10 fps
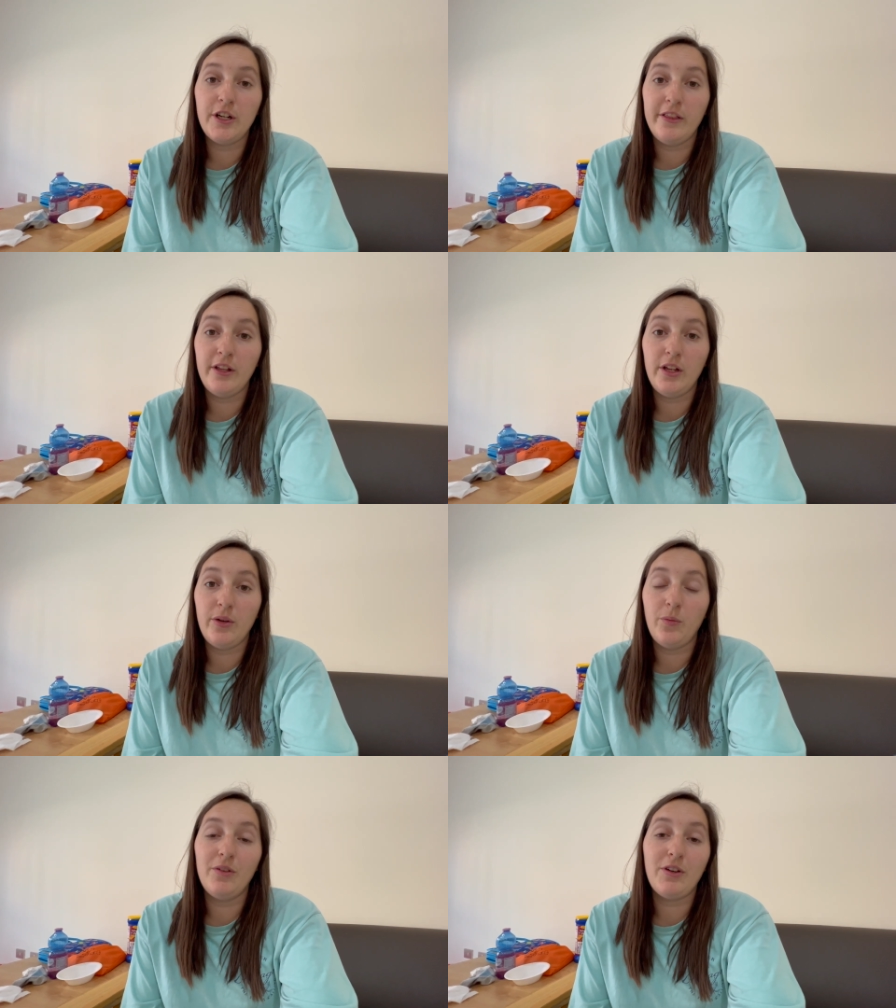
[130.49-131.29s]
and
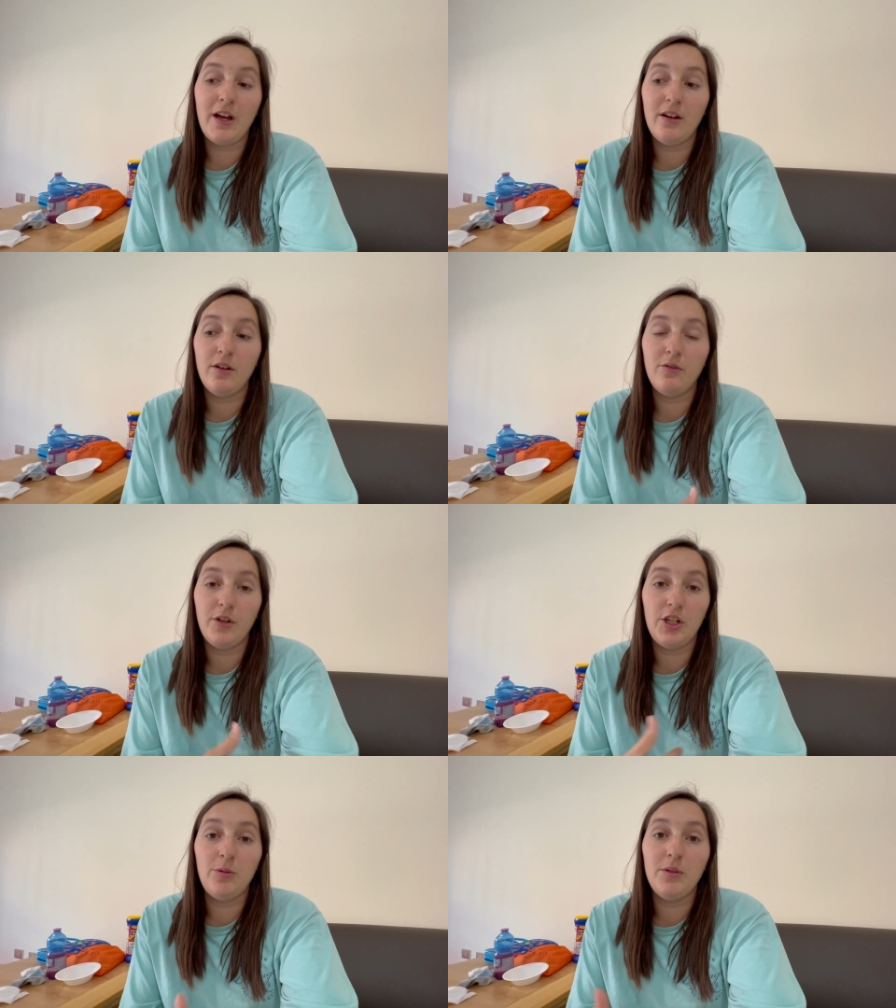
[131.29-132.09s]
then we've kind of
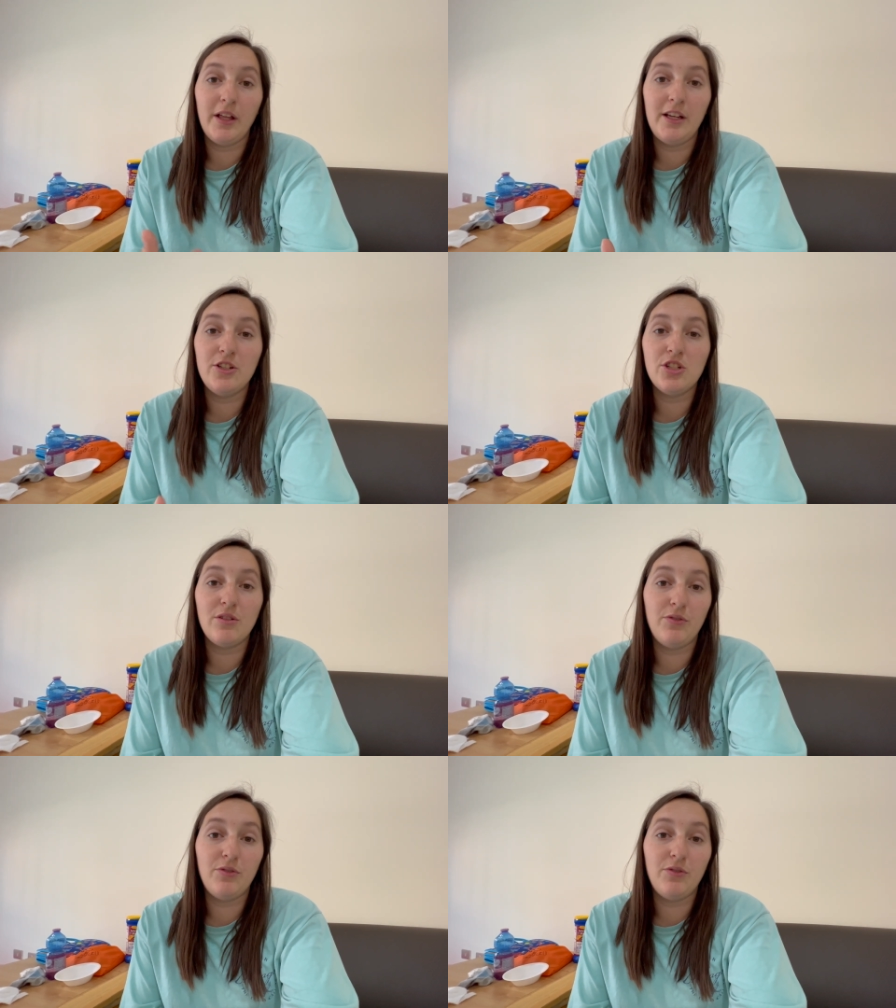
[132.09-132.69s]
accumulated just